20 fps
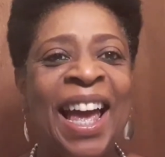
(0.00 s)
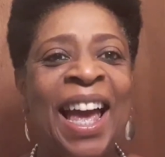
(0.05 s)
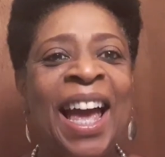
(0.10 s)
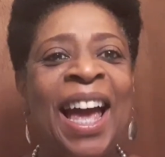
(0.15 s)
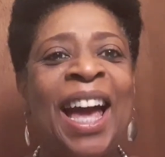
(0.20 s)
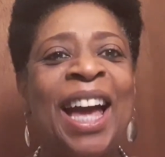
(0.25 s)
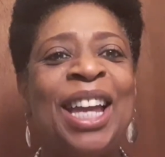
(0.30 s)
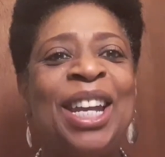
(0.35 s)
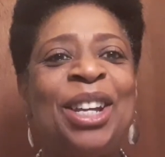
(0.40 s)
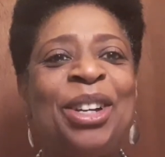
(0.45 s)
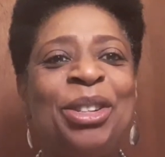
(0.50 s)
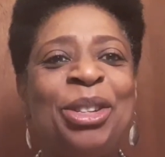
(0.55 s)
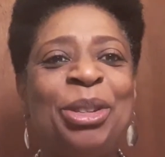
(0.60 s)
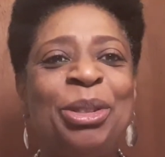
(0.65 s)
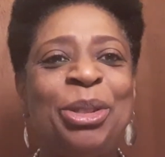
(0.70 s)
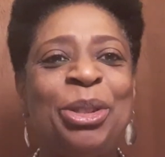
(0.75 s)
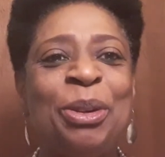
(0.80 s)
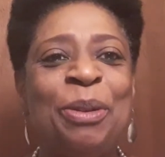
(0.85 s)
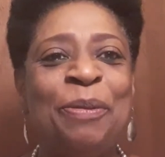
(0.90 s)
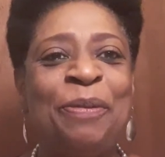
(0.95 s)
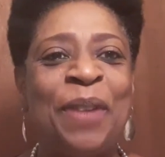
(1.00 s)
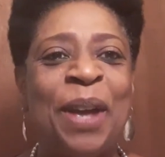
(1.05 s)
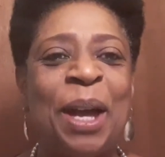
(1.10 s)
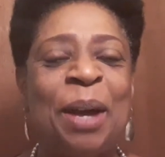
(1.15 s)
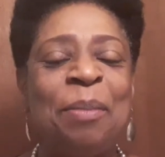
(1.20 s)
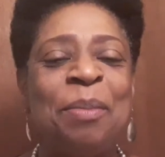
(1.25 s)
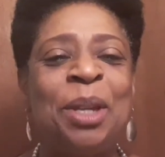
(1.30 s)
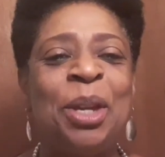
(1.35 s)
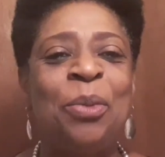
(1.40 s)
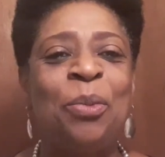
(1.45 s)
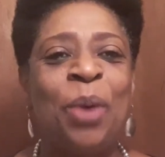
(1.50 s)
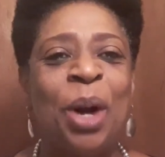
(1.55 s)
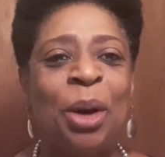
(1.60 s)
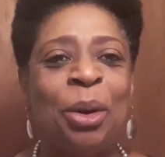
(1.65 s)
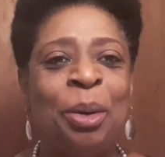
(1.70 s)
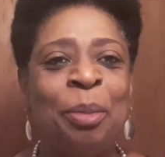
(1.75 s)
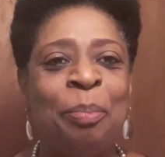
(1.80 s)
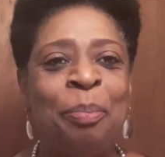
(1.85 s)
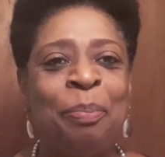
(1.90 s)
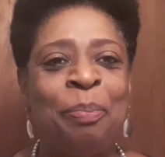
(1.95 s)
Hello YouTube family,
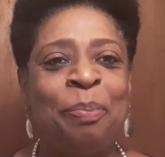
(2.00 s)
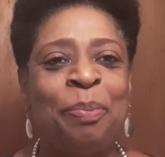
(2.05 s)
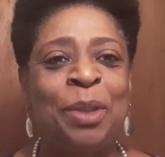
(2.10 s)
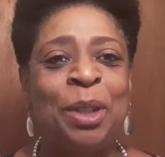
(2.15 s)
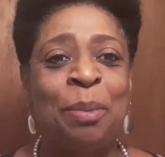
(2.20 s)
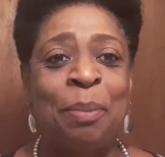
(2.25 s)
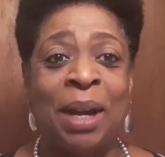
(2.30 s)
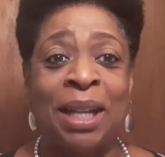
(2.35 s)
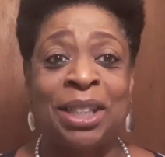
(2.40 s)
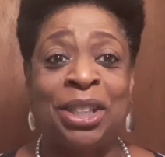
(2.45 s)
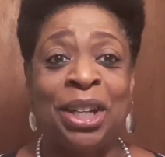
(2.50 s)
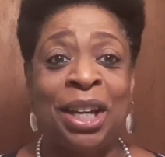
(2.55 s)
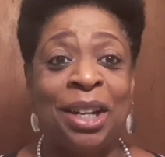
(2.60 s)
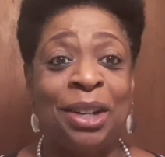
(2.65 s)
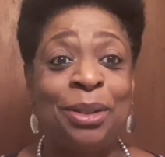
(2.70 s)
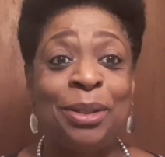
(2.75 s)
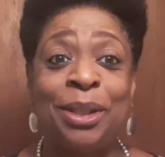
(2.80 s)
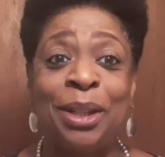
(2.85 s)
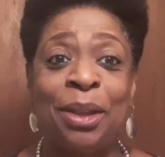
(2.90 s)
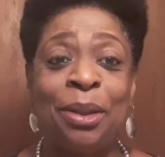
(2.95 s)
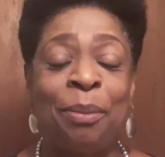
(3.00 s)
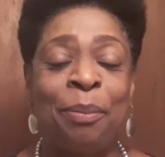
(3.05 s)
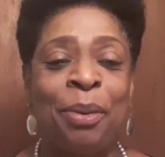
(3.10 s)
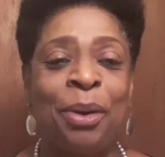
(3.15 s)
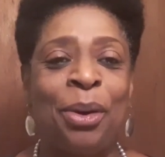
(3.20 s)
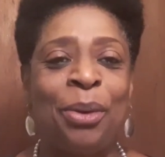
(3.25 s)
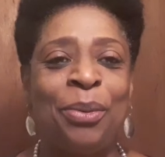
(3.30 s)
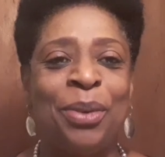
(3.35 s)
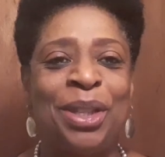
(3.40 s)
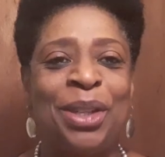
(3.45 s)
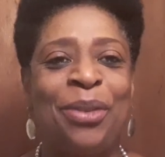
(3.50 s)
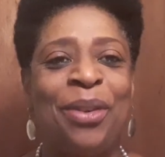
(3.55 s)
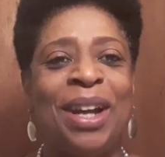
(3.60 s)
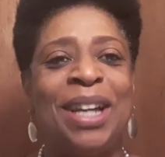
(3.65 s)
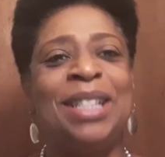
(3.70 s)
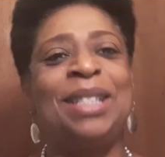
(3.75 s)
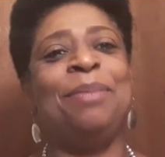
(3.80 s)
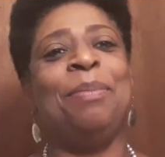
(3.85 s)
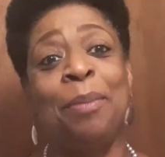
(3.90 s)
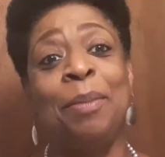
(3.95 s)
welcome to my channel Southern Pearl with
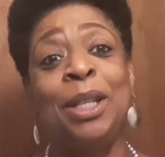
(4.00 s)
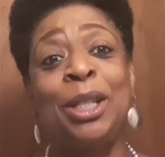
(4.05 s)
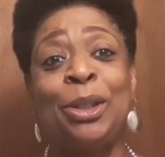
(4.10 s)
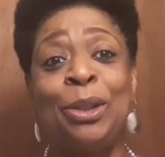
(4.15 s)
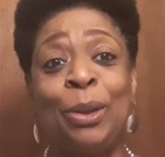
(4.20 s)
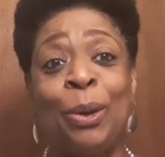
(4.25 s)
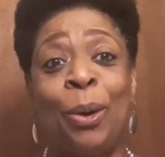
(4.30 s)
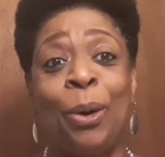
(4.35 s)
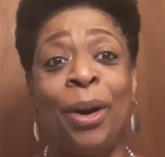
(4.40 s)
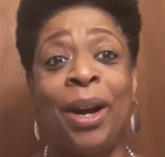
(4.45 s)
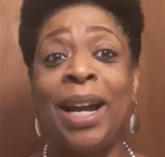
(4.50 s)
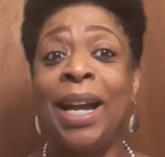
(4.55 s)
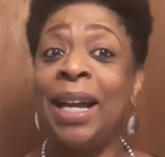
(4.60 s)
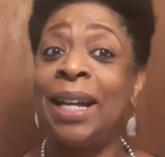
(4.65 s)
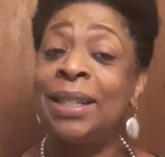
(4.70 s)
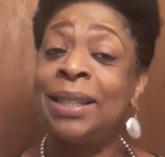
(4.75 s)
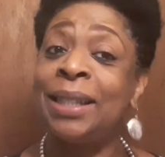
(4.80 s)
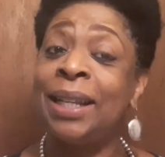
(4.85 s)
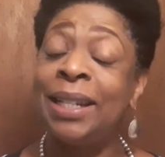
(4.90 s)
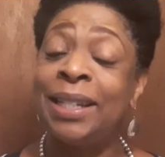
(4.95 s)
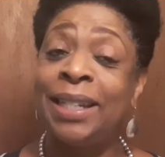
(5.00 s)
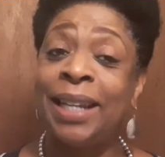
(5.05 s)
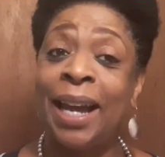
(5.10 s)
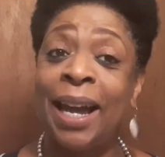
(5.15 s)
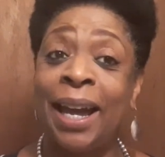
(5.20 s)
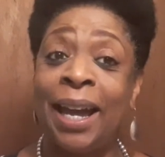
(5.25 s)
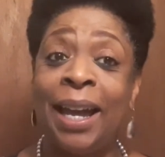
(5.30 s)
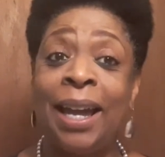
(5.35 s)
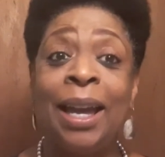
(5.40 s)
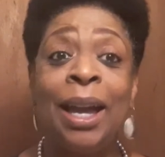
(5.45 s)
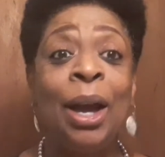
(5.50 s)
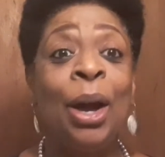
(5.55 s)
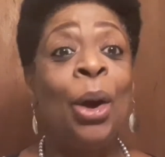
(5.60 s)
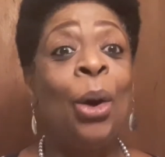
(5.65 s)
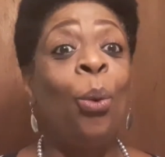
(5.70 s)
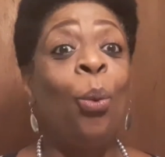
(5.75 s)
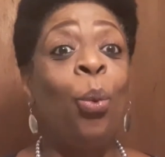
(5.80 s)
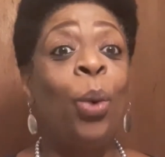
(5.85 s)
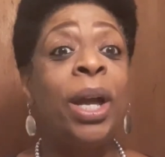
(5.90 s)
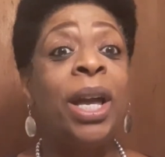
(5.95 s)
Grace. My name is Laura and today
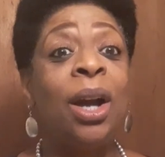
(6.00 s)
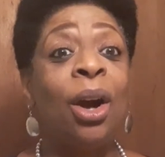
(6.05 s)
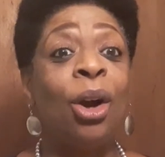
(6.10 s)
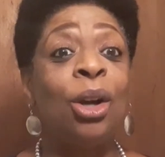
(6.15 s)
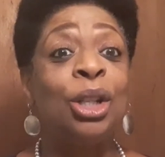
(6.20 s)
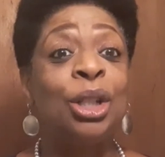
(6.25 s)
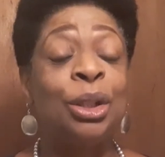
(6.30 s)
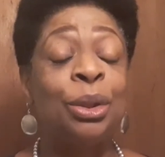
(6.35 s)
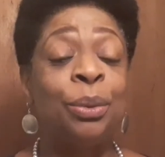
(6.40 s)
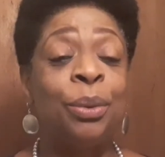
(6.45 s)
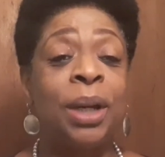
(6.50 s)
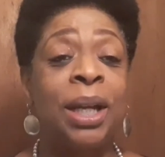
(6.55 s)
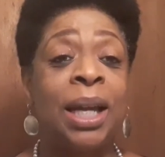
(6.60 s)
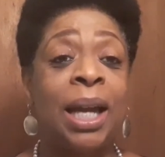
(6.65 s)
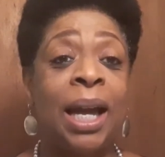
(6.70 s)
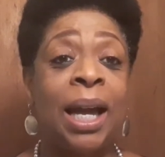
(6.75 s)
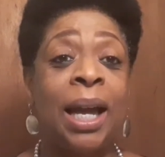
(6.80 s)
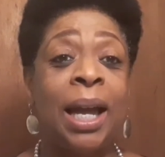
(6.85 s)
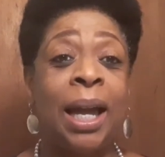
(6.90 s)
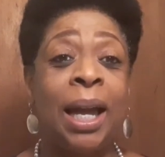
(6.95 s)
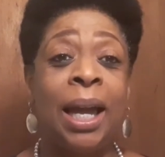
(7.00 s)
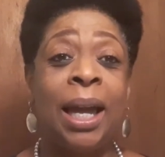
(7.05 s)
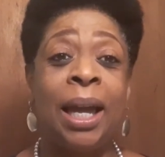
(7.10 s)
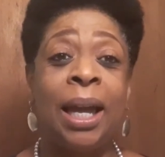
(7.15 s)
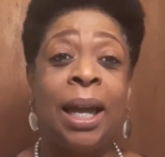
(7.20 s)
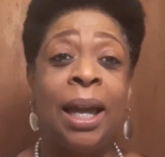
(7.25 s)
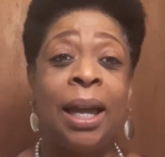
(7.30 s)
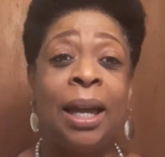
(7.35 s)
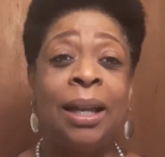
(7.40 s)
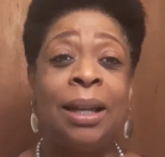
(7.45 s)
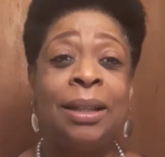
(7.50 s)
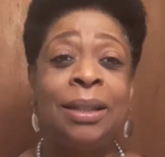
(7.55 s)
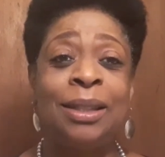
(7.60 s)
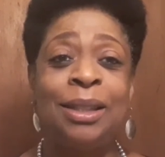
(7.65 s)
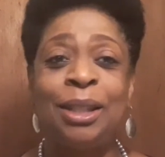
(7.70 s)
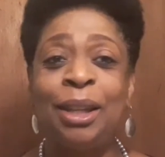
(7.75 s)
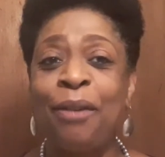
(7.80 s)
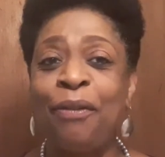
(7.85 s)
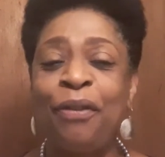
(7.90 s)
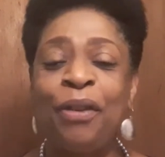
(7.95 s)
we are doing a
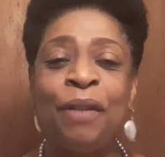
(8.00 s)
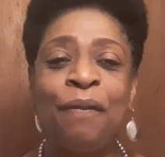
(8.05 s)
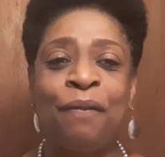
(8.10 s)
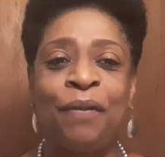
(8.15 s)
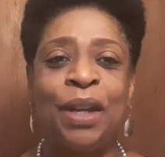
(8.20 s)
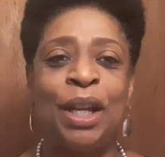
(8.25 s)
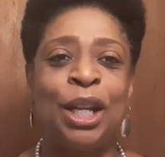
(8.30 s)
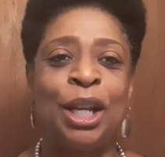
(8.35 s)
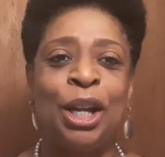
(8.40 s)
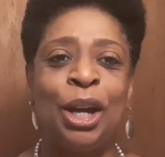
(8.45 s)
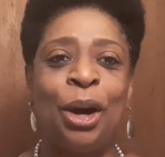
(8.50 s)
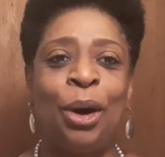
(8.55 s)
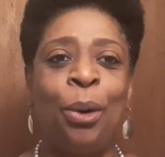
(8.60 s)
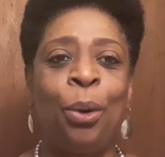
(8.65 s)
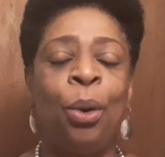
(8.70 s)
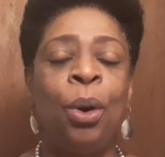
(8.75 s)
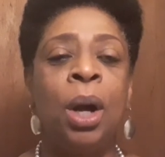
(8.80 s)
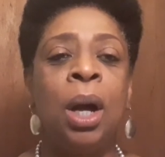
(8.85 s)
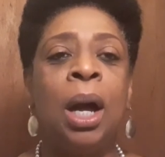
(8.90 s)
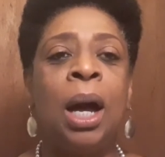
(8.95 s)
different video.